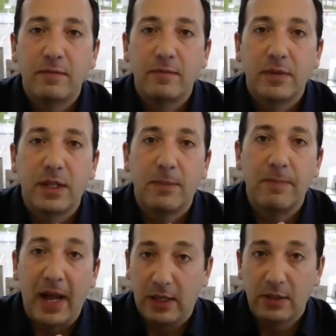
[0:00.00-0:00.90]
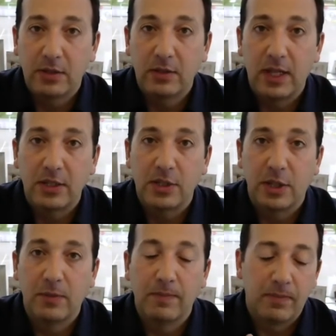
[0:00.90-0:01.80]
the balance that's
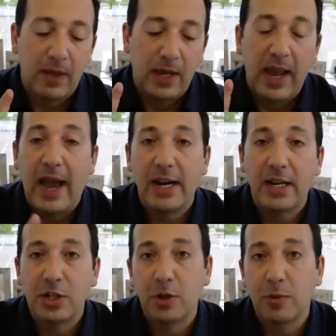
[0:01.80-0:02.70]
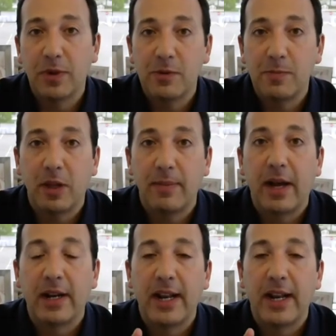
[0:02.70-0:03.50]
due, add it to your principal amount,